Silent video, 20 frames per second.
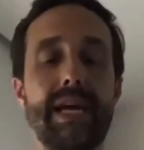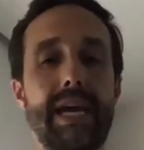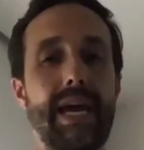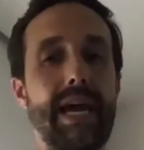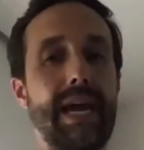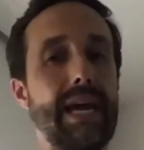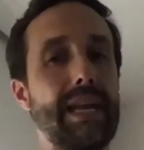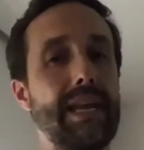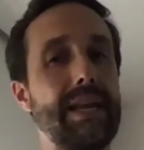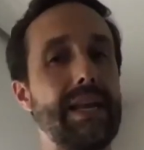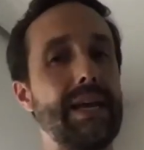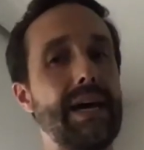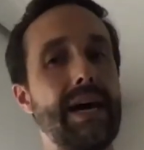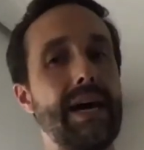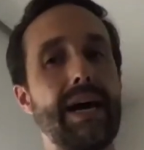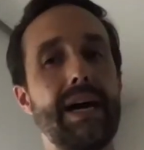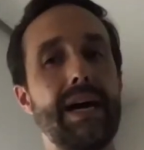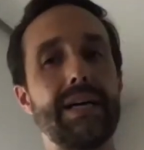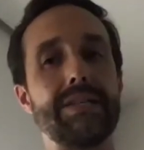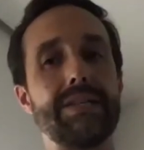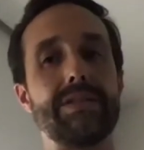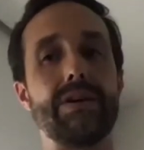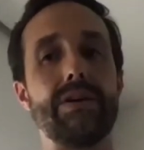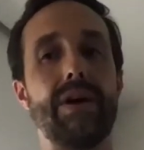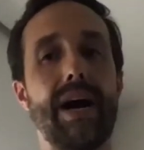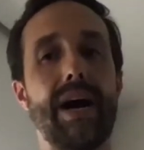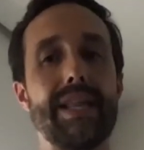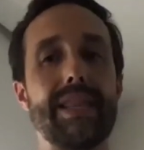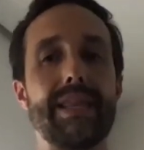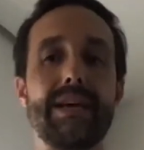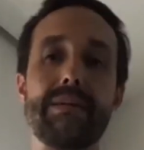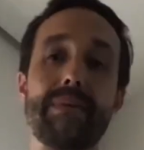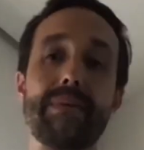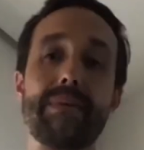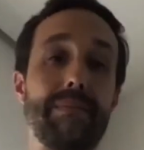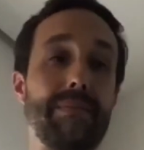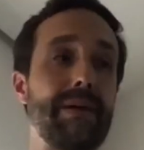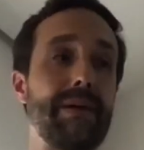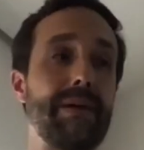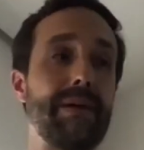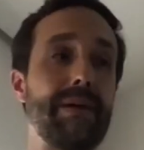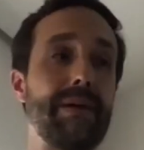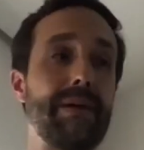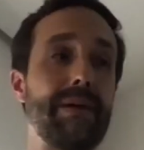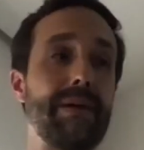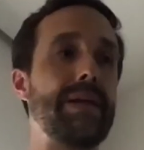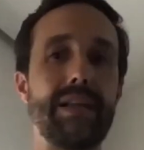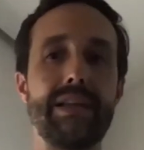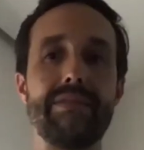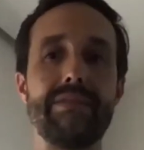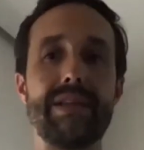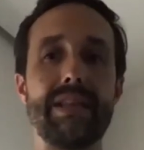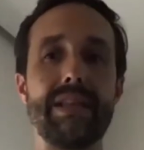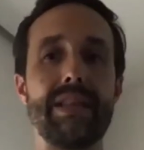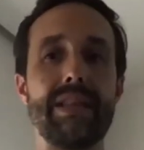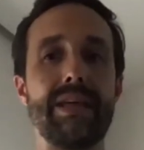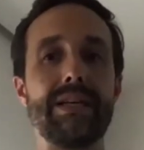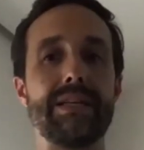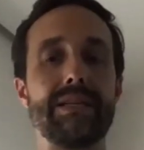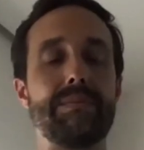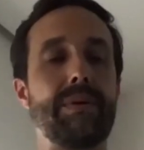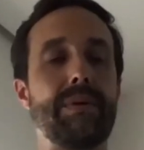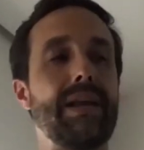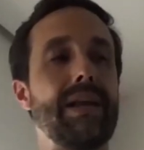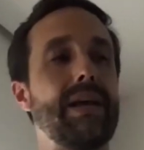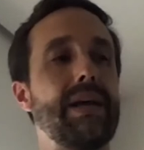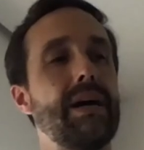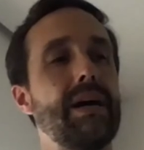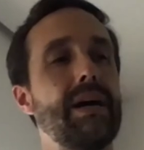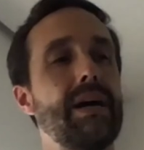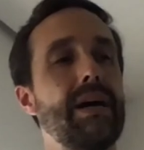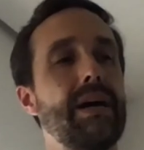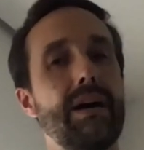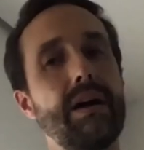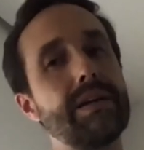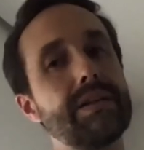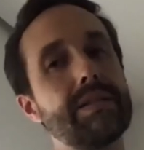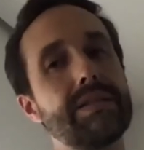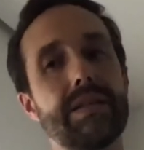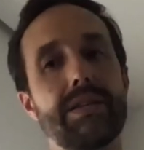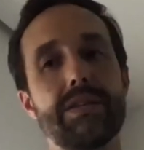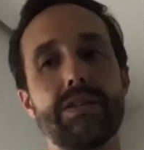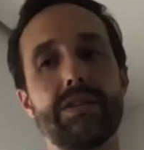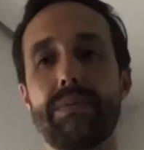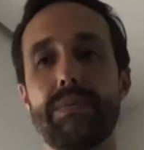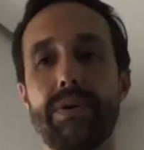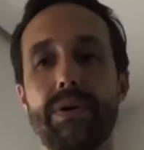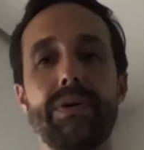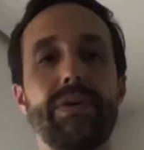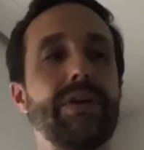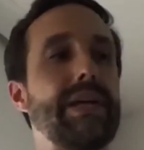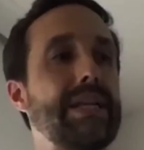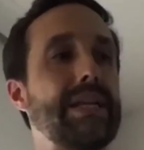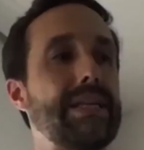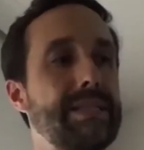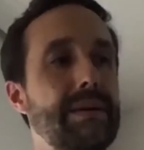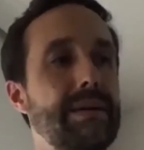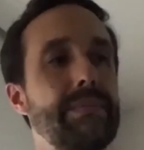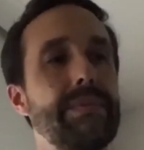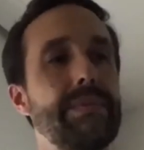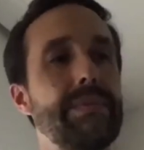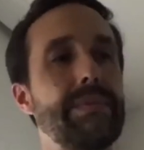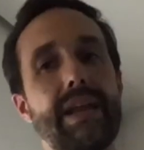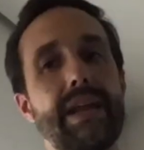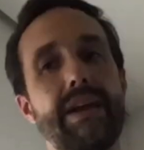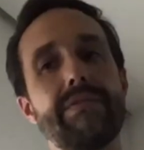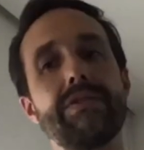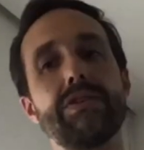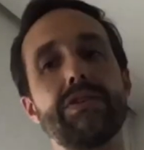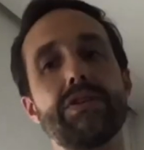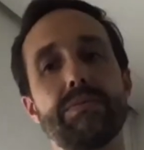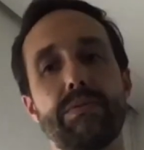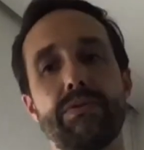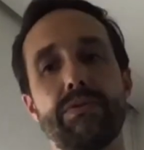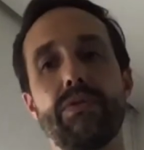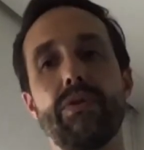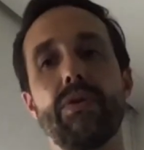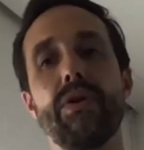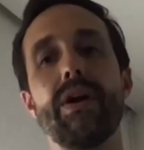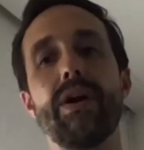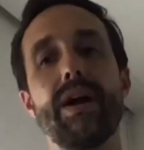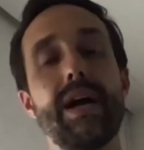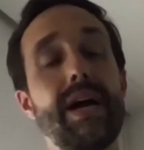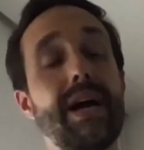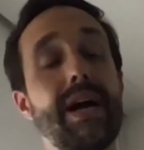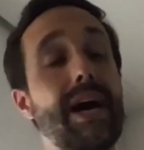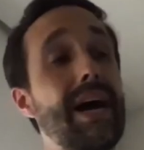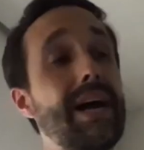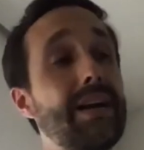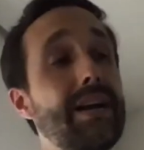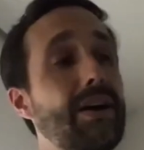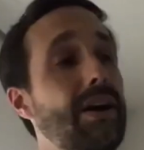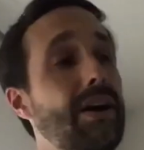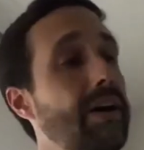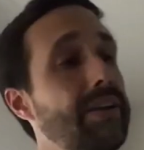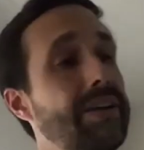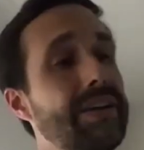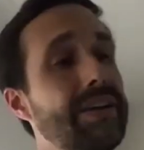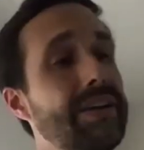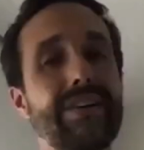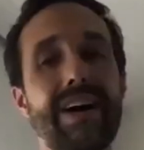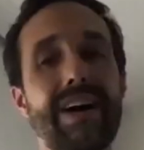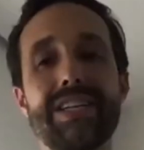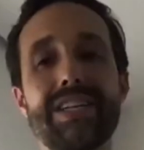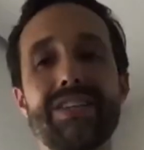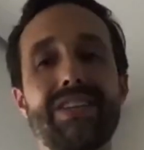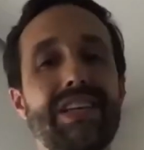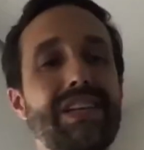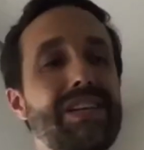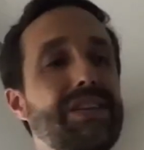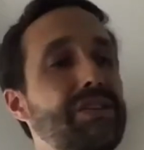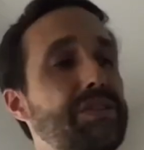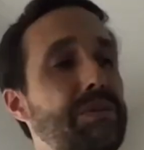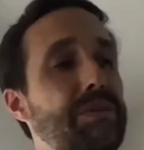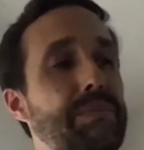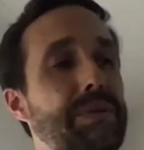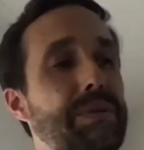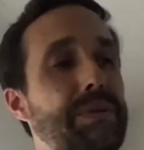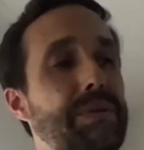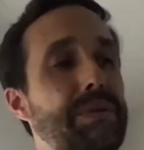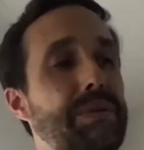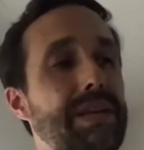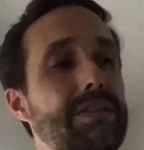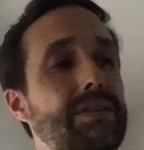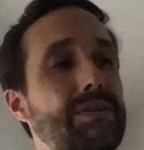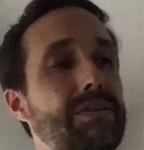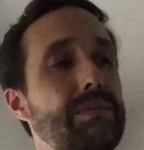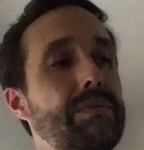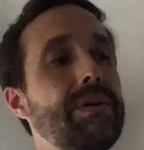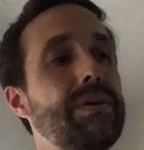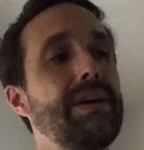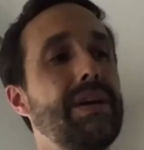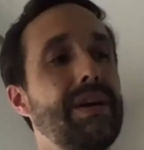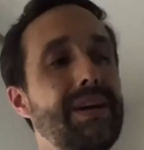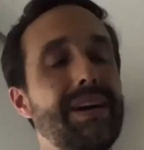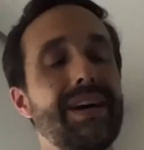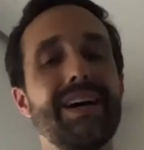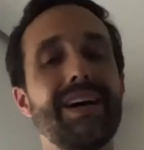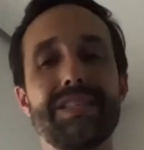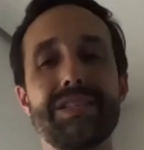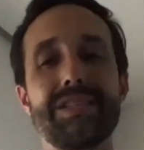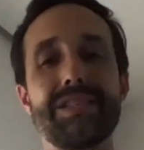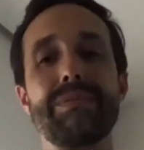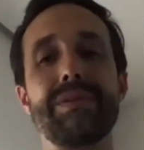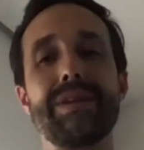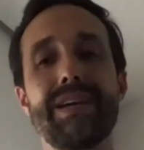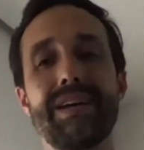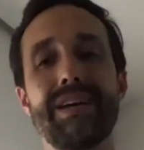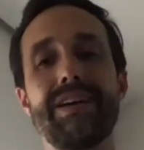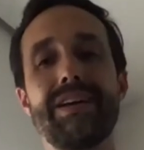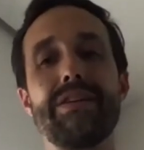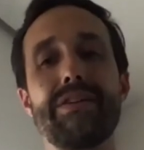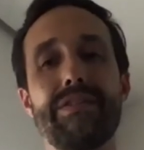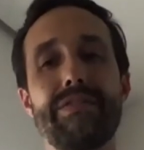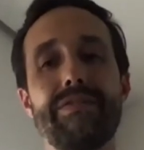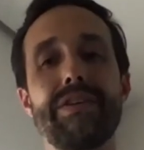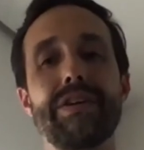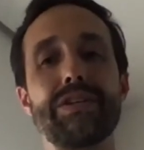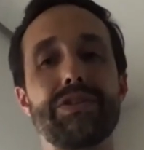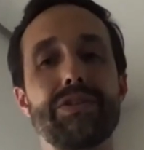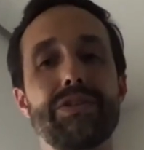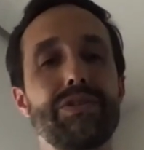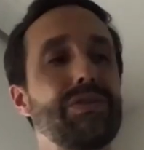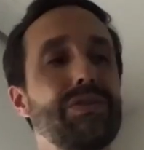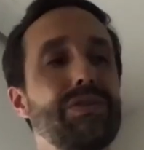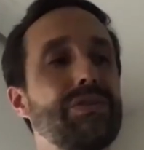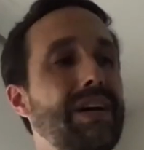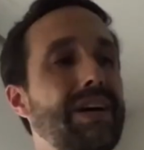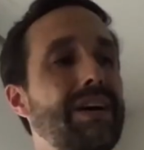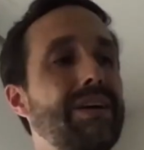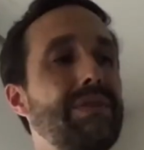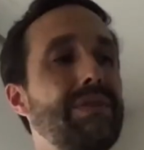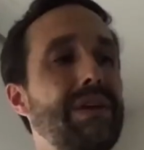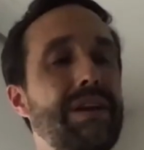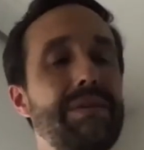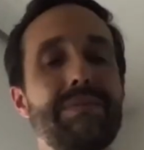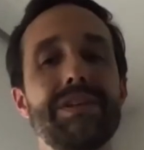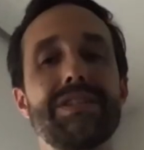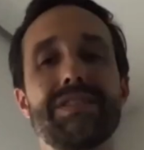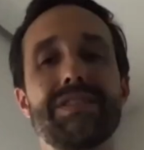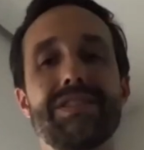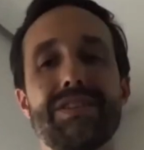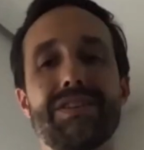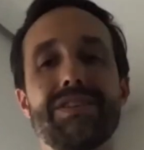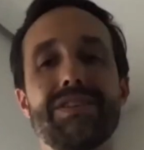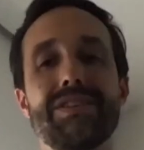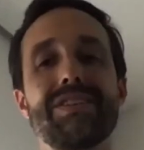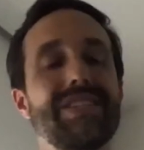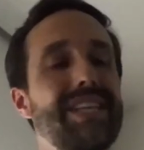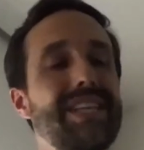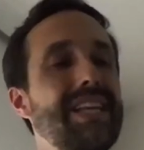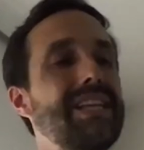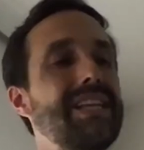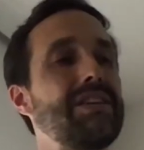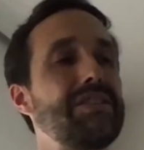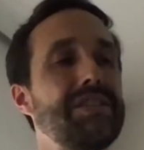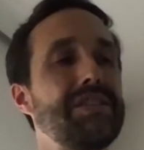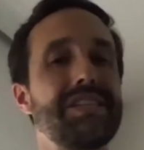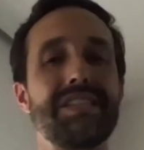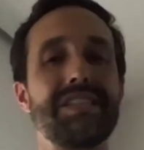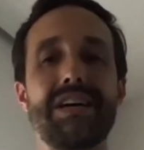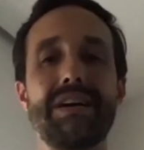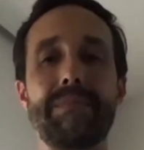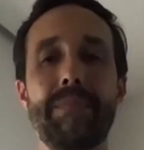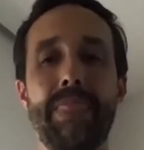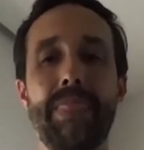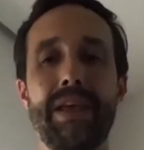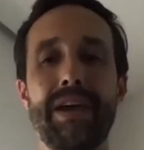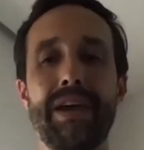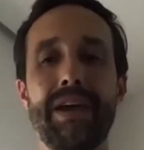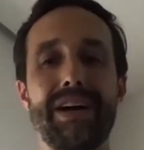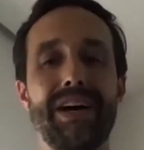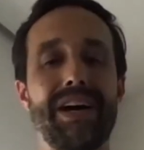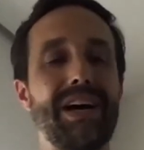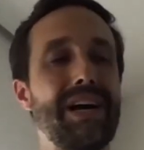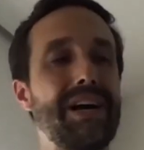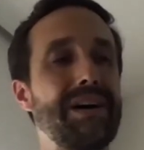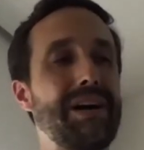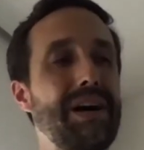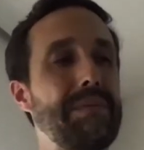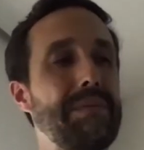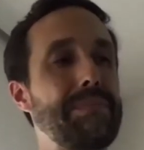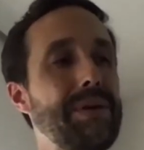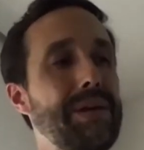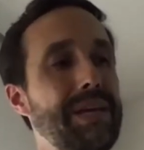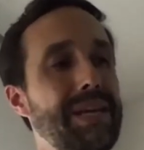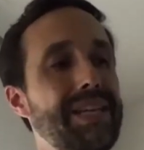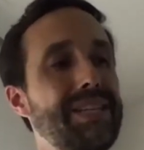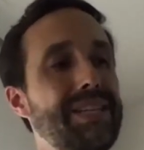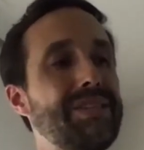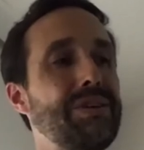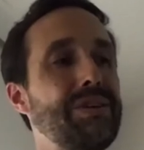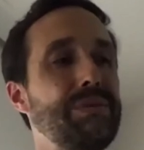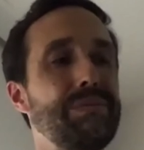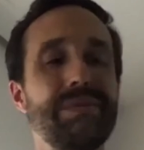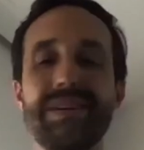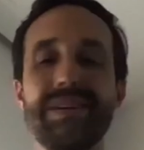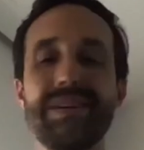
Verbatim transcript: And uh, so I think about maybe not leaving things, but a long 6-O-Prolene is something that I've used before. I had a colleague who actually used a PE tube. Uh, somebody, another facial uh, reanimation surgeon, who said he uses a, a, a PE tube.